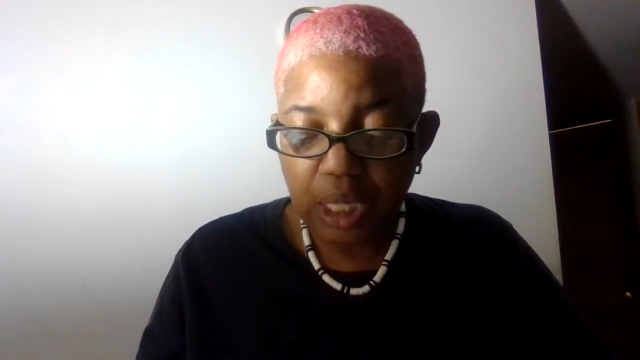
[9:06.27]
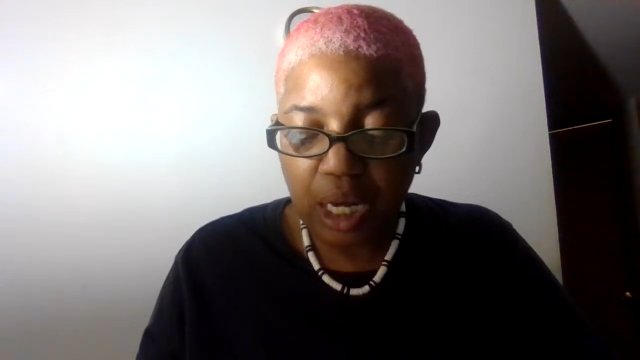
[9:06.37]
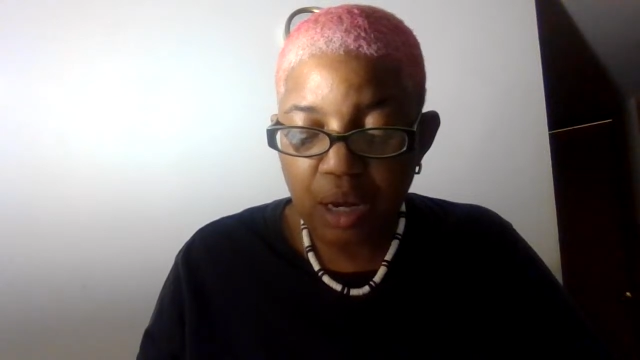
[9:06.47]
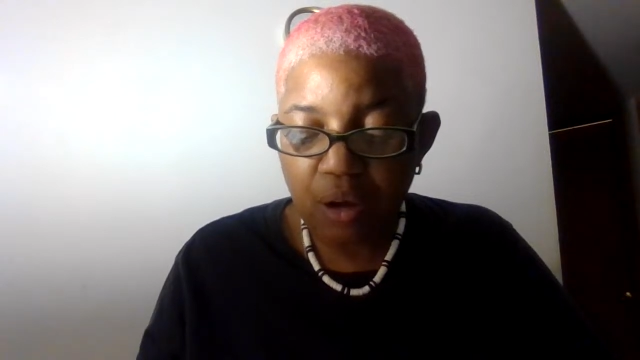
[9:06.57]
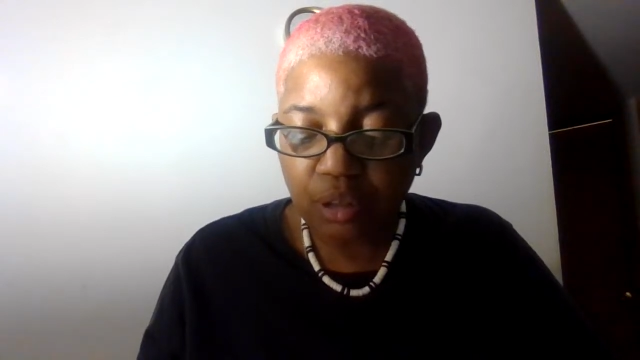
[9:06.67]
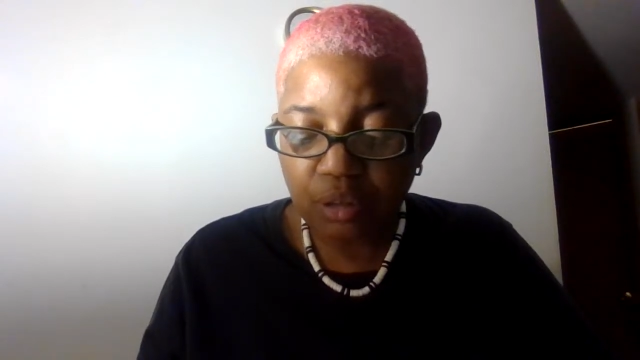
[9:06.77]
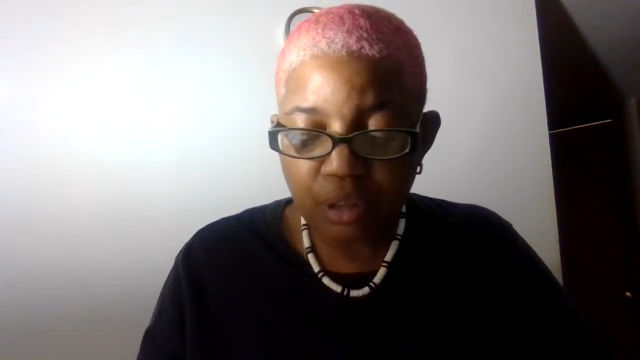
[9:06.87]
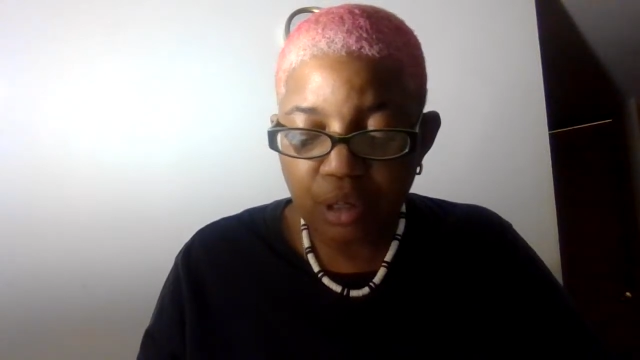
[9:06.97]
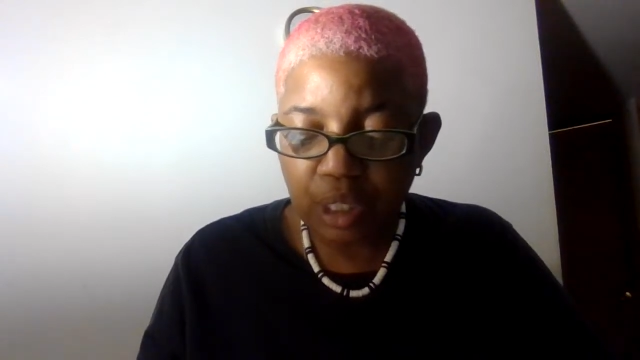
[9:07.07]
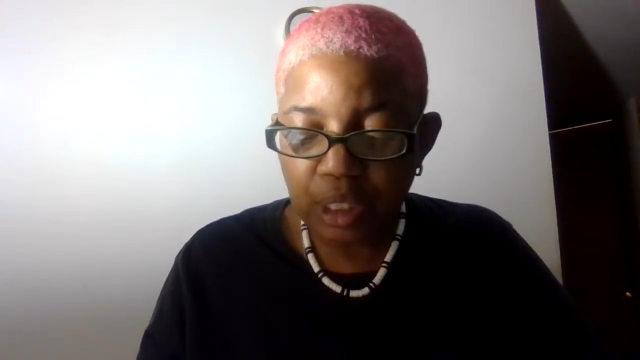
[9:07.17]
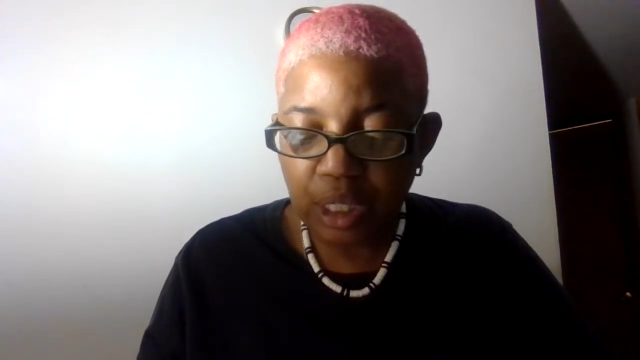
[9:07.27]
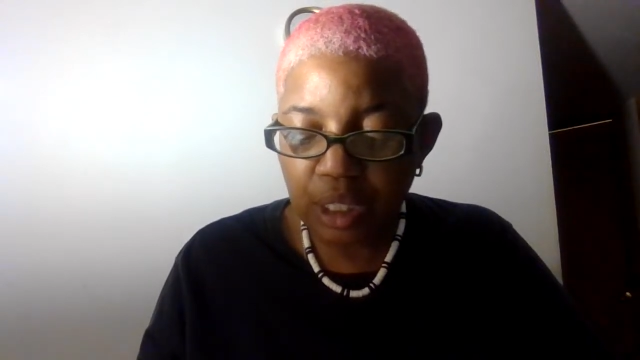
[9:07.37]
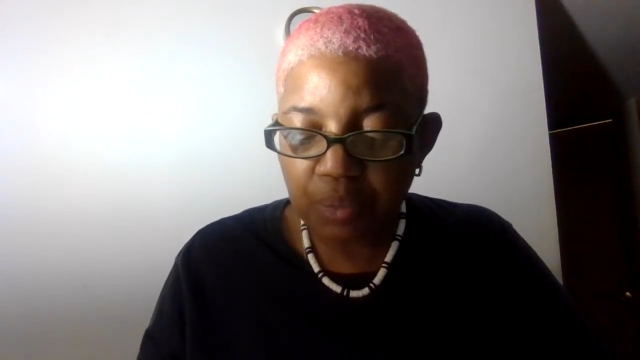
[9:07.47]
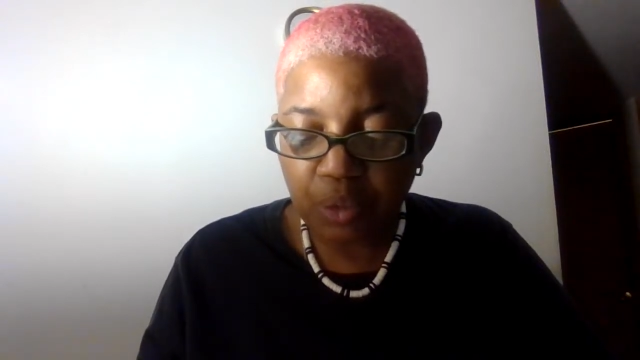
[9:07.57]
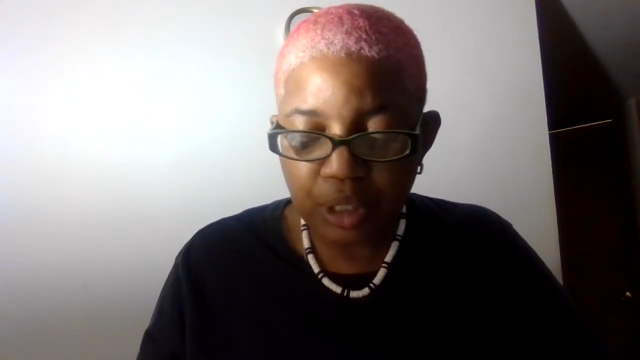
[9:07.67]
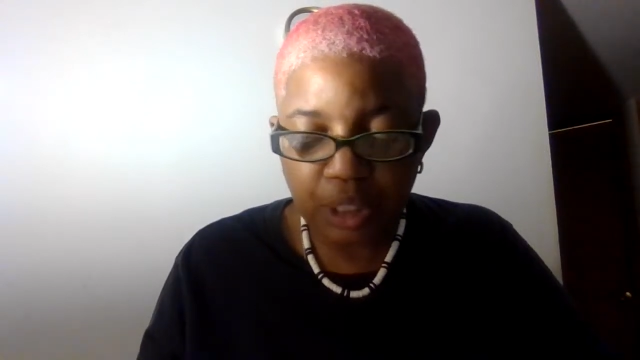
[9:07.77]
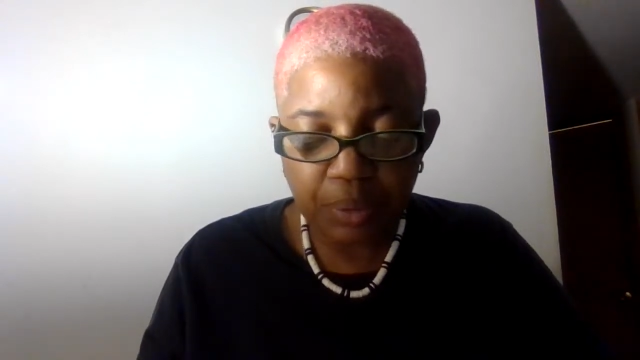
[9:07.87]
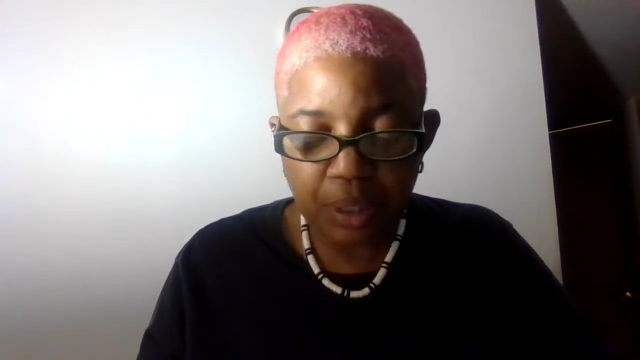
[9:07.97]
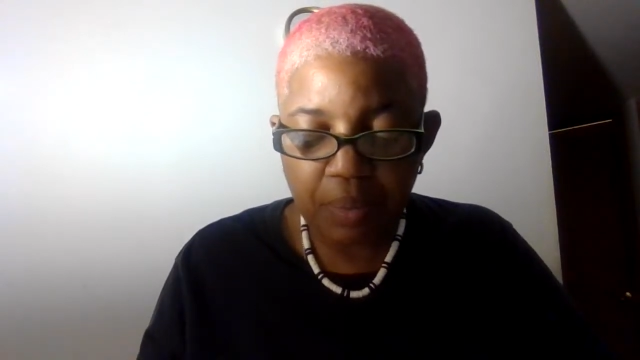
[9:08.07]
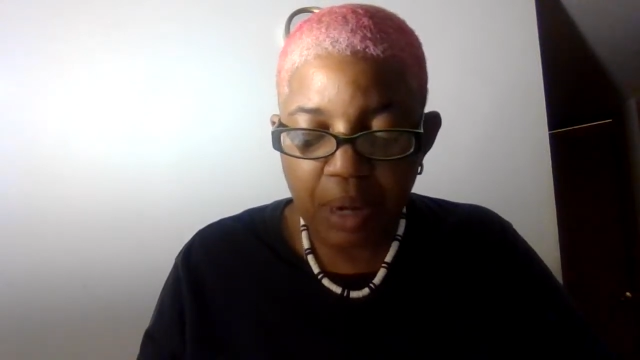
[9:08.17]
I also started thinking more
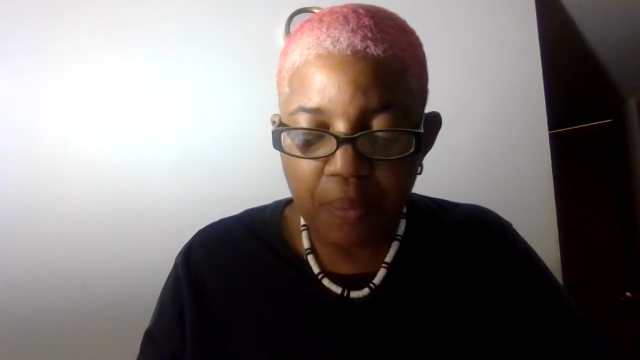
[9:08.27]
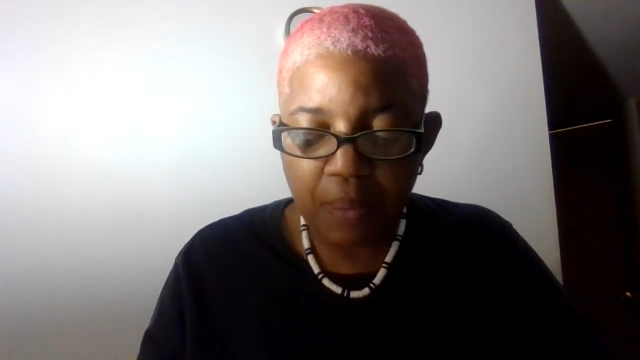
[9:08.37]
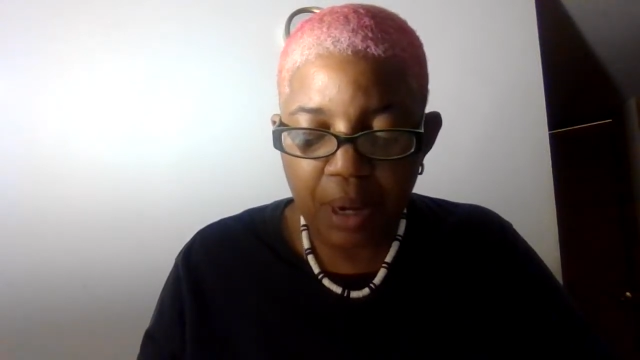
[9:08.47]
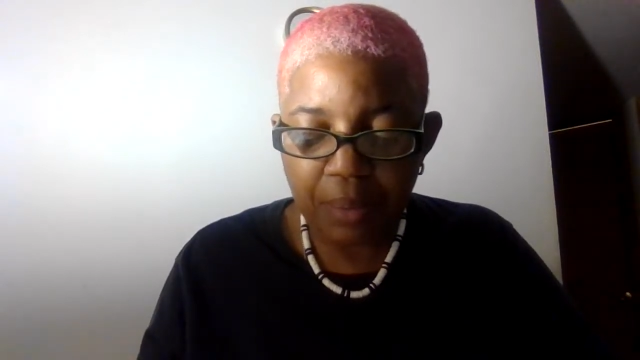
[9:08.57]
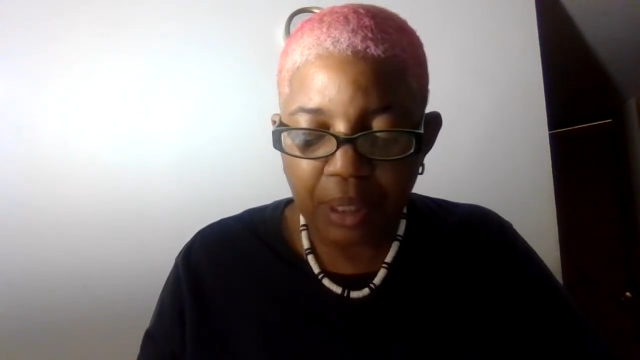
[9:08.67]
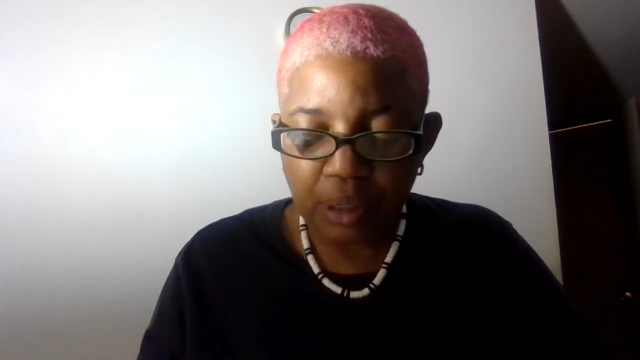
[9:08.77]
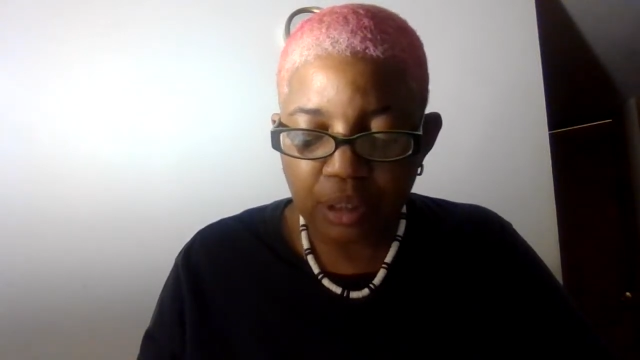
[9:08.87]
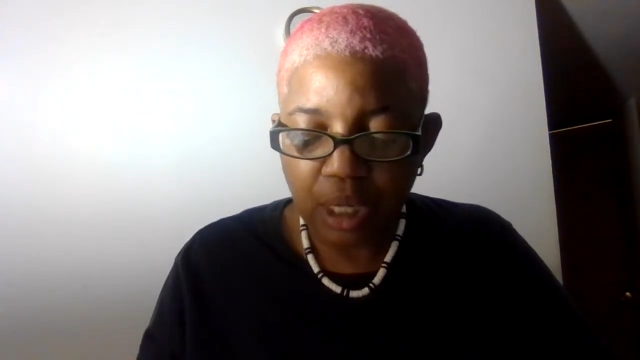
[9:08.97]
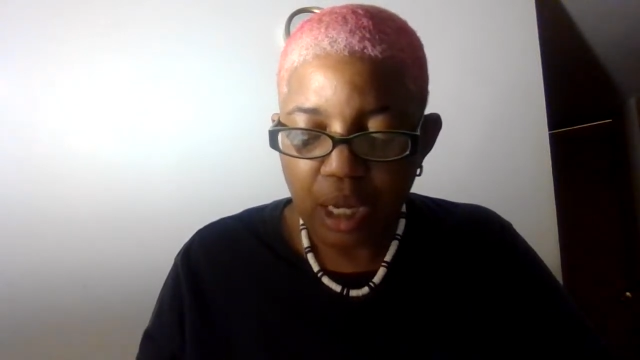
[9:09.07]
deeply about my marriage.